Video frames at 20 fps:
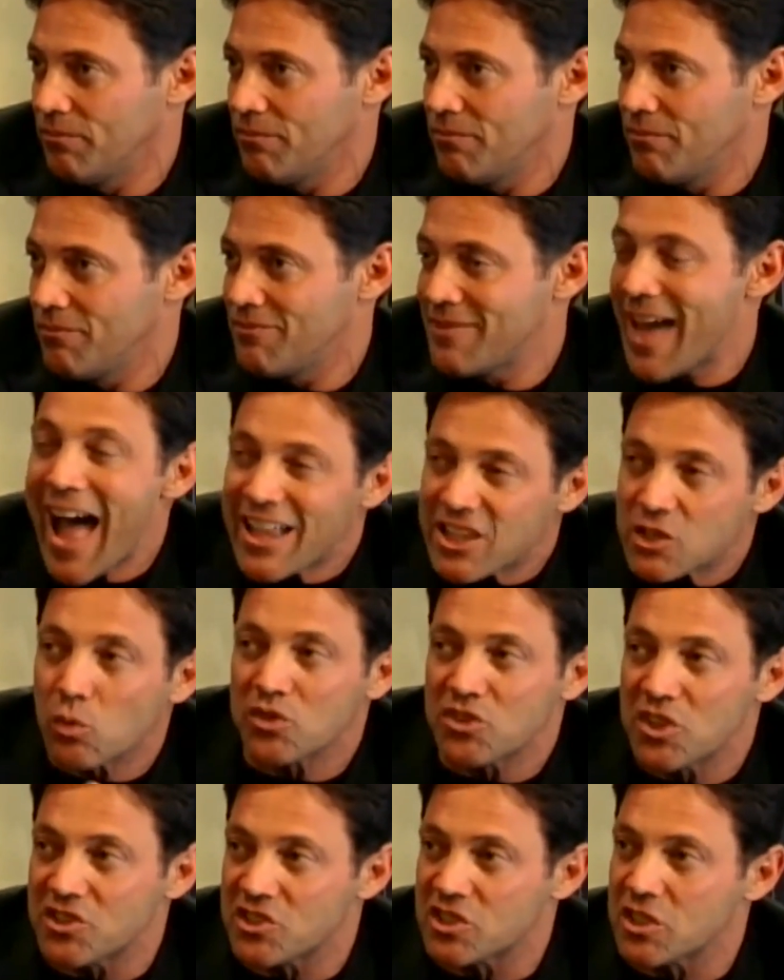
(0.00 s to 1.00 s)
Yeah. That's
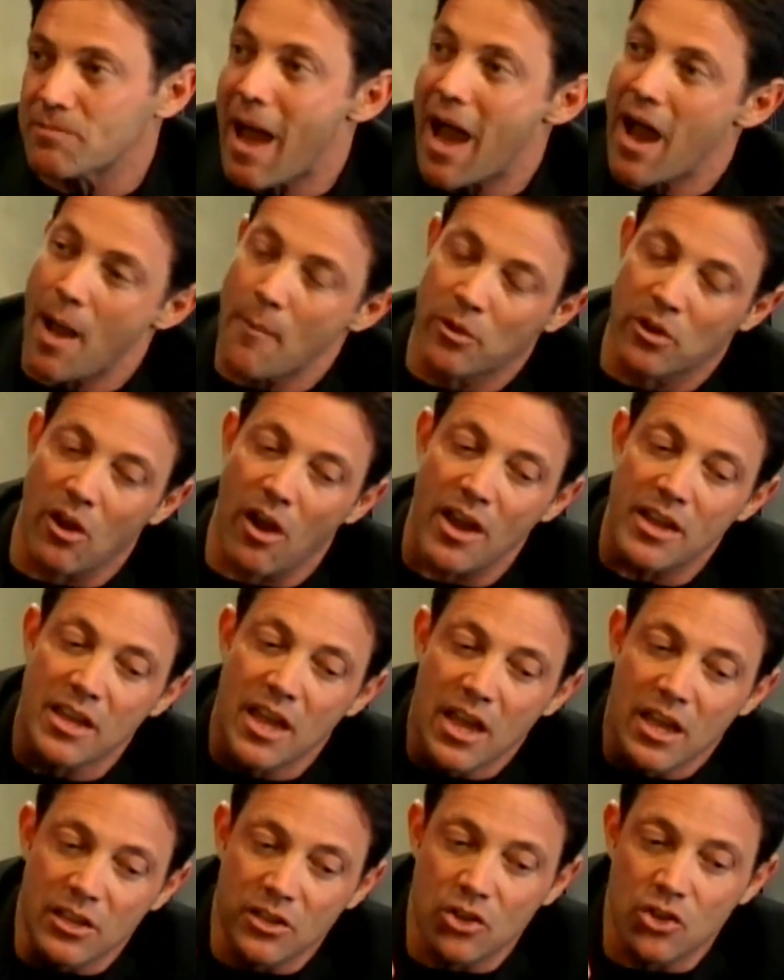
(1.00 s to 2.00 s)
what this is about. And when I
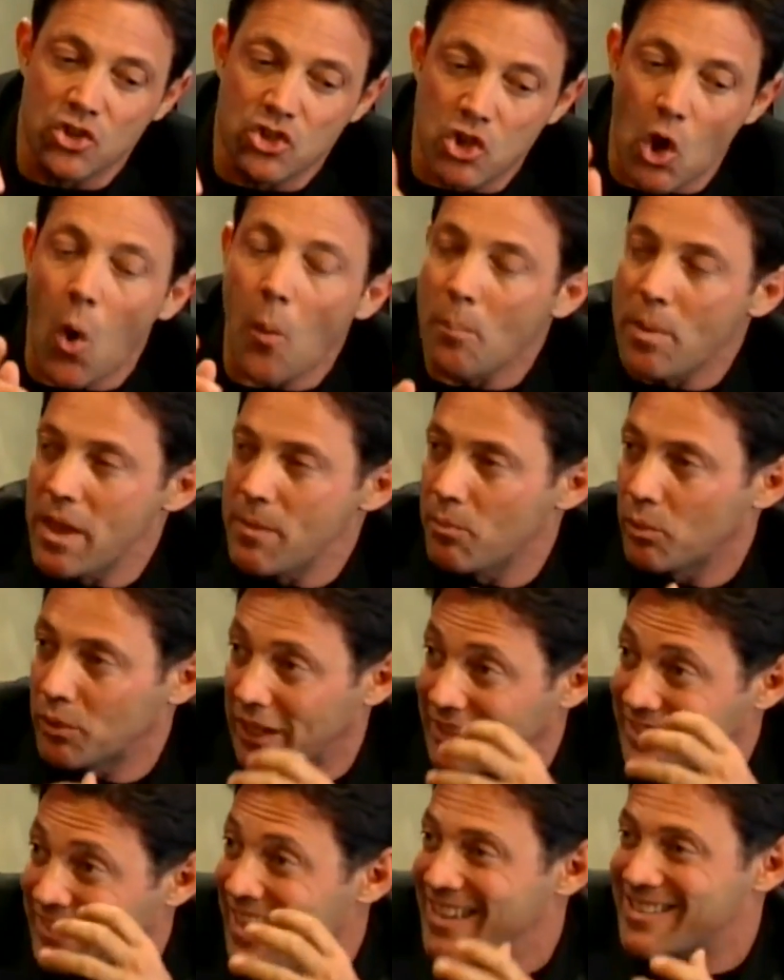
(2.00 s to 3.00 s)
show people,
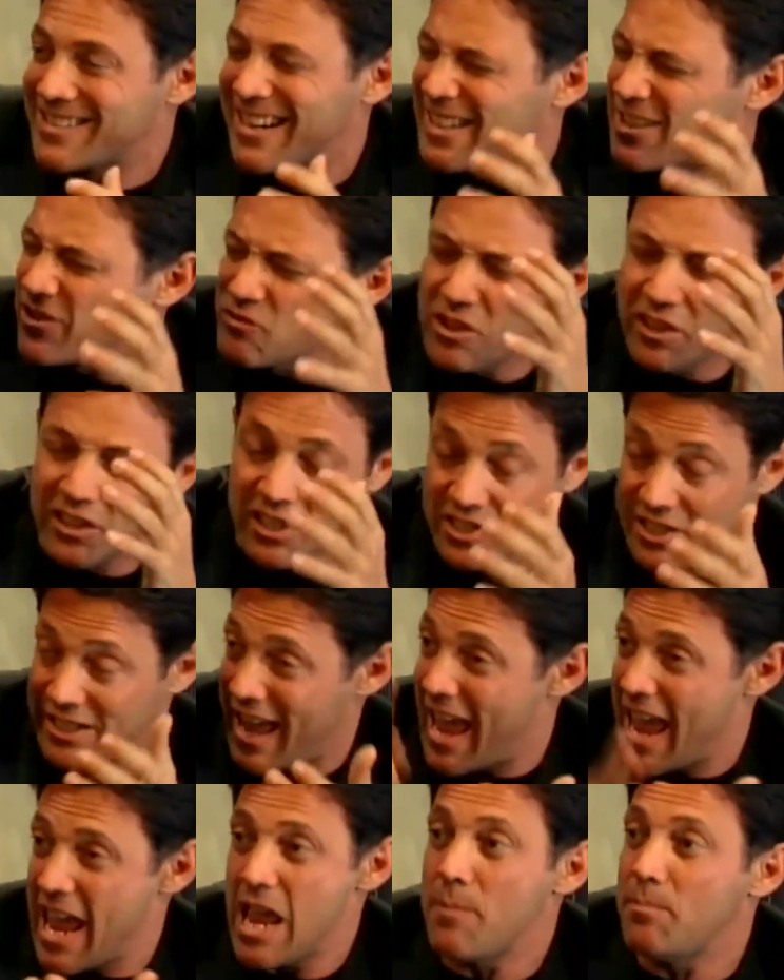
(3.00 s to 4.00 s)
and, I, it's, and it's really, it's an
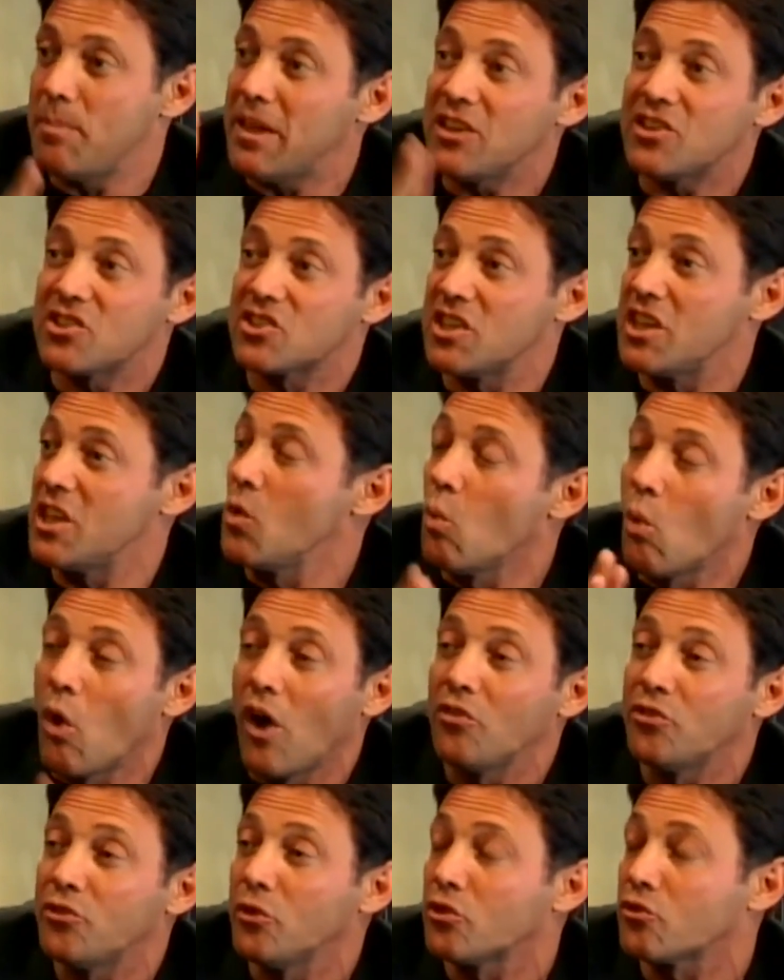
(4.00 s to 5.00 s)
ABC,
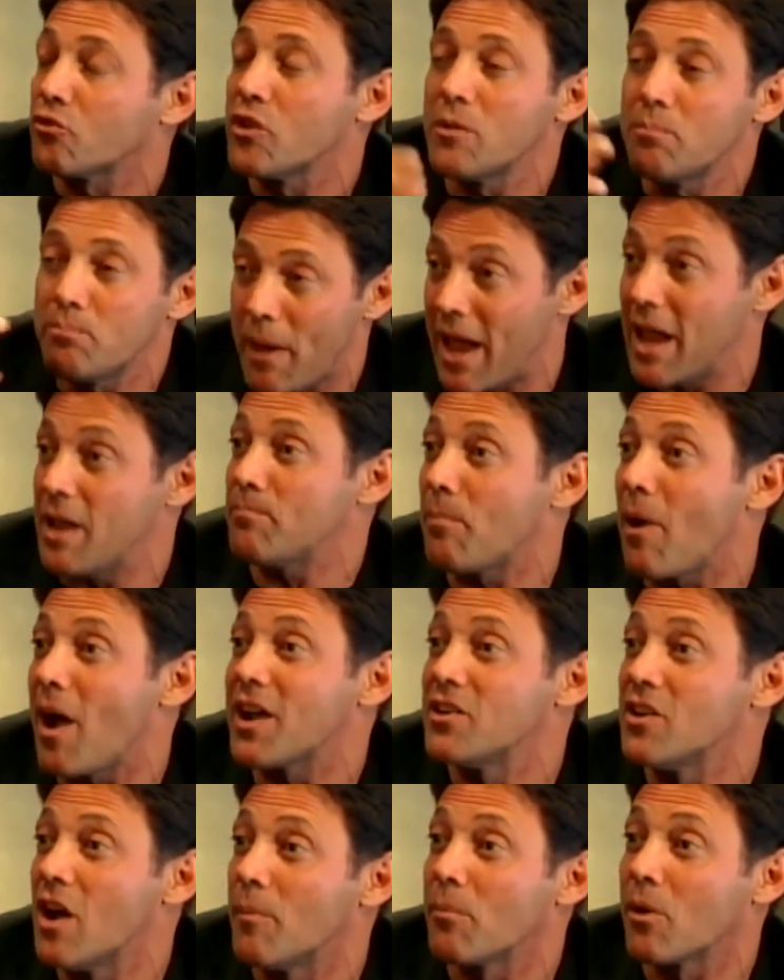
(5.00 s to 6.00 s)
one through three, paint
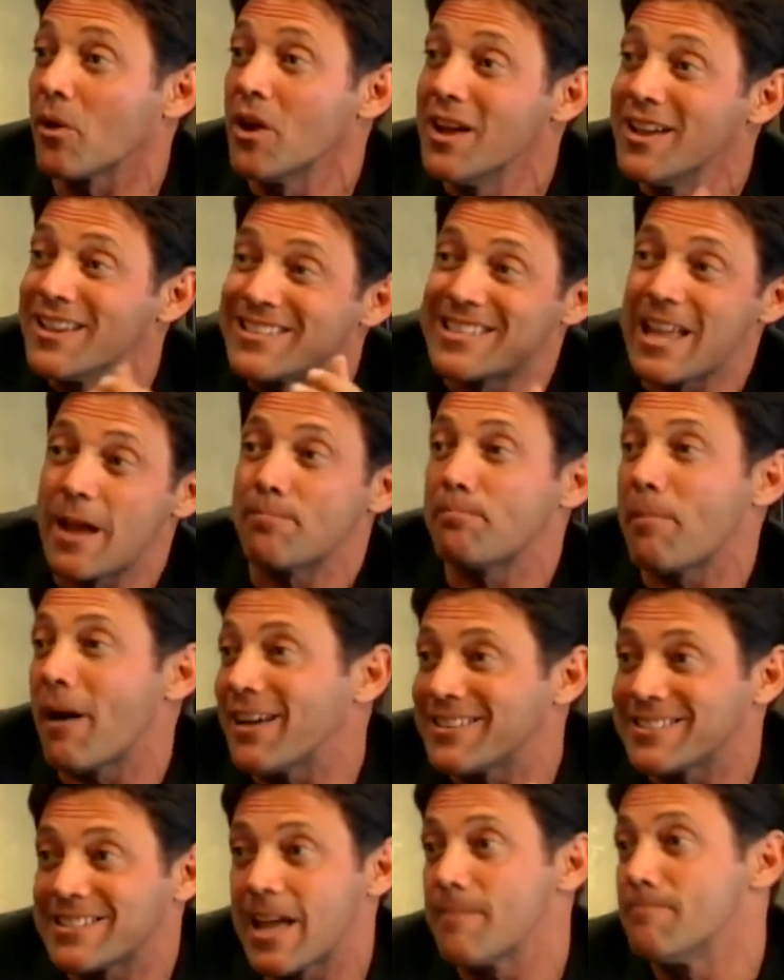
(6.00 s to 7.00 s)
by number, step
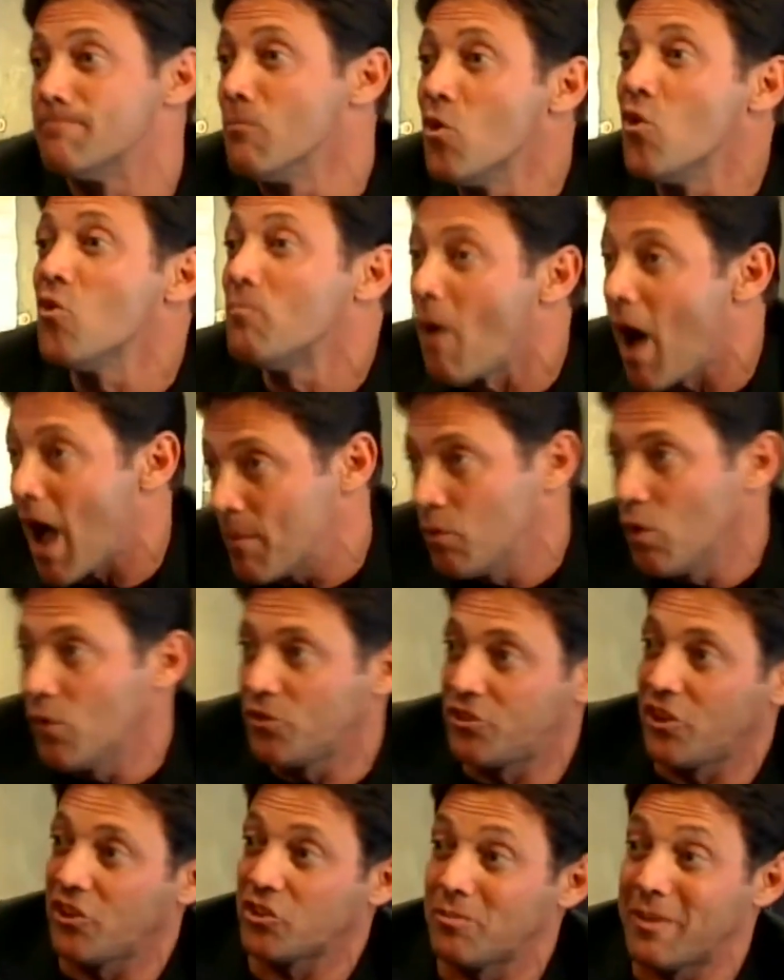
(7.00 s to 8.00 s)
by step, move by
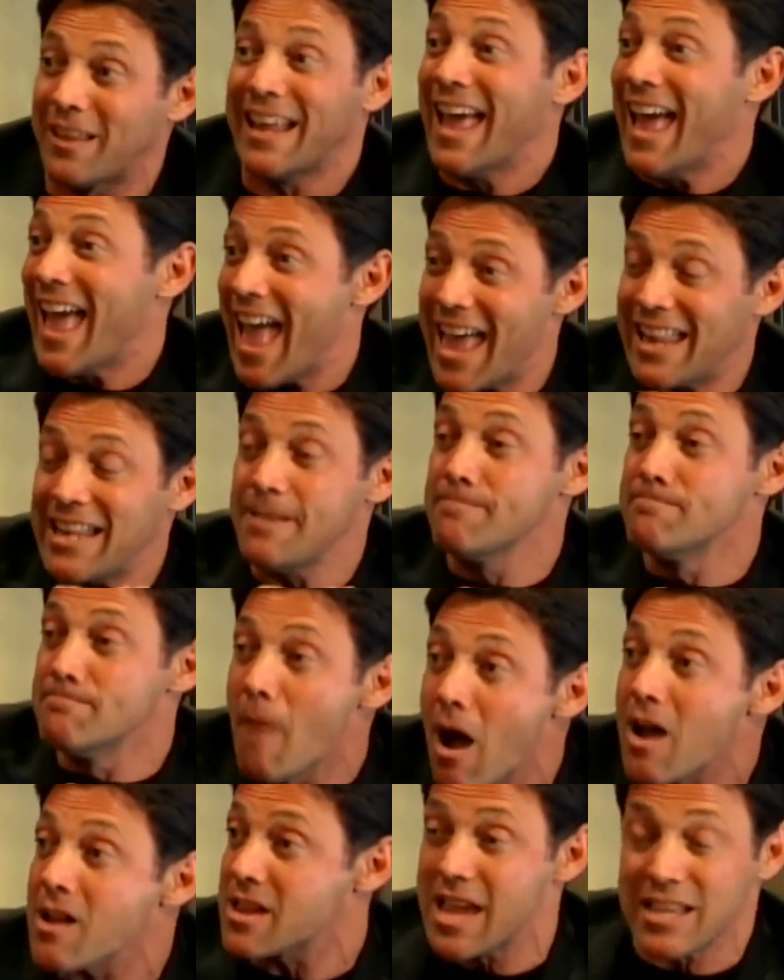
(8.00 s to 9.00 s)
move system that any
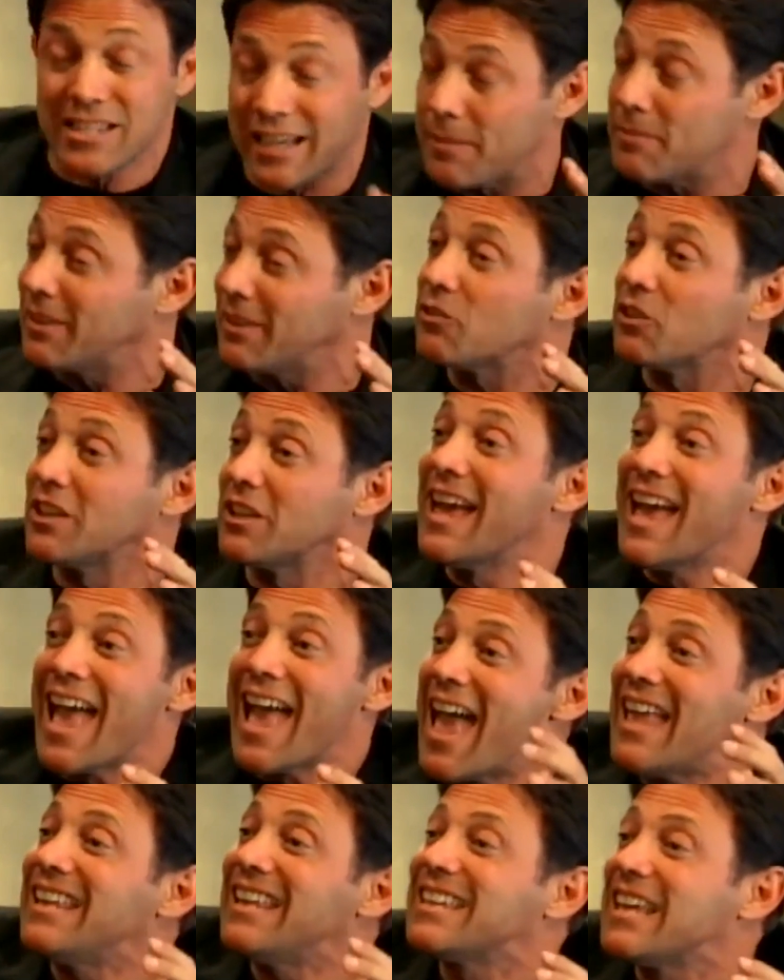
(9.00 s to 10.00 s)
monkey, it's like literally
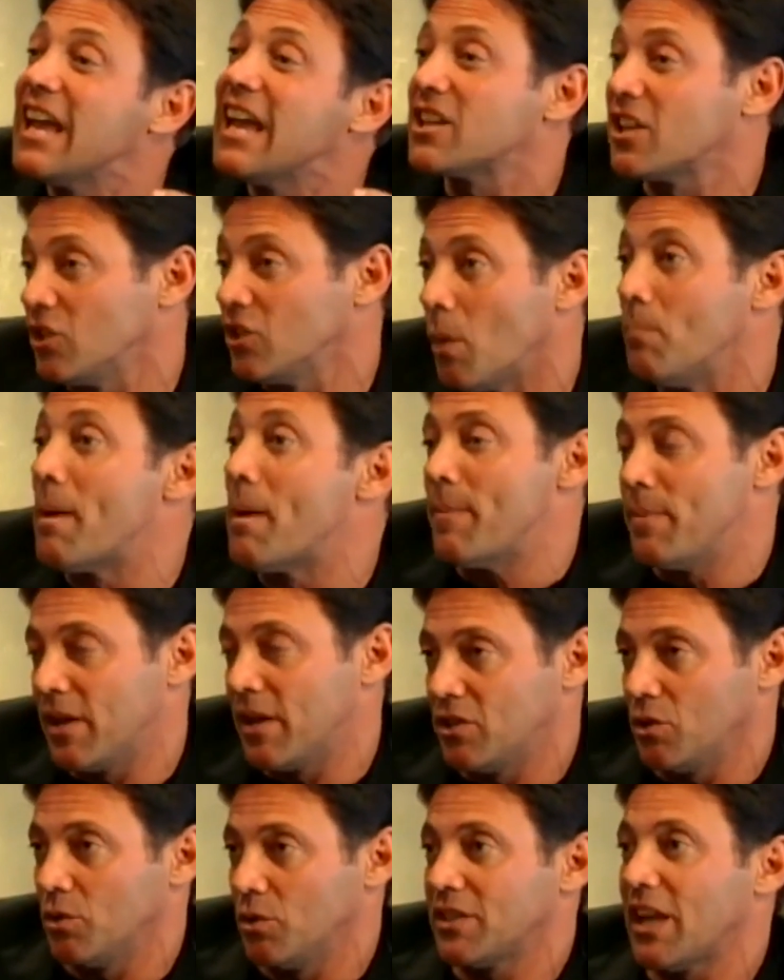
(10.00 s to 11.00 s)
any kid could do, a baby
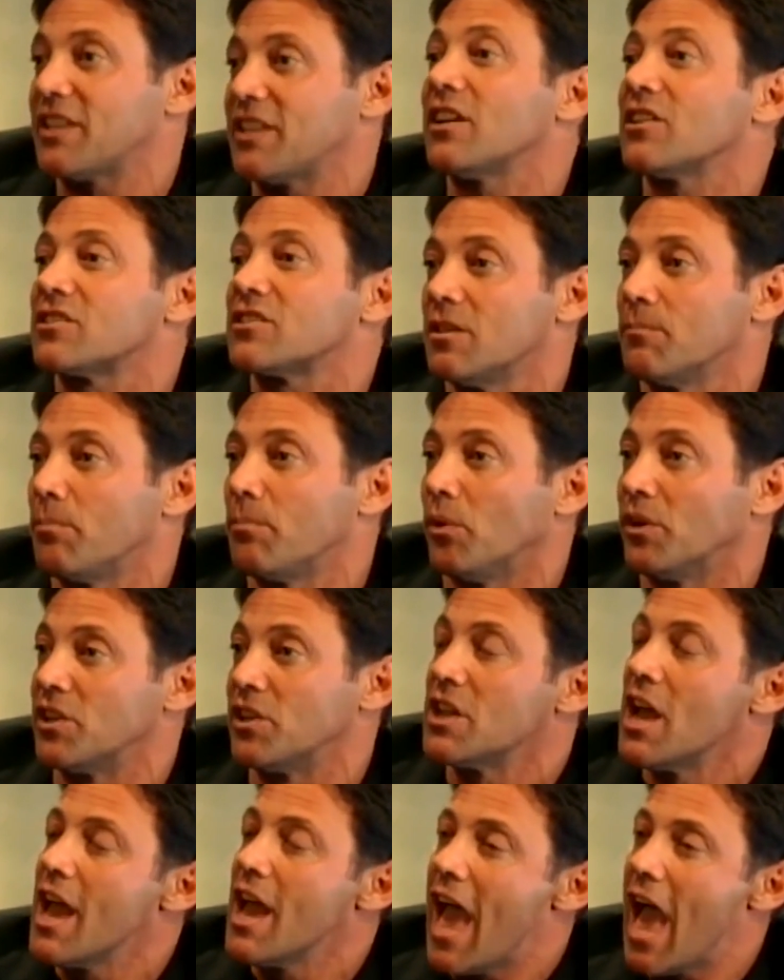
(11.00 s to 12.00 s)
could do it. That's how simple yeah. it is.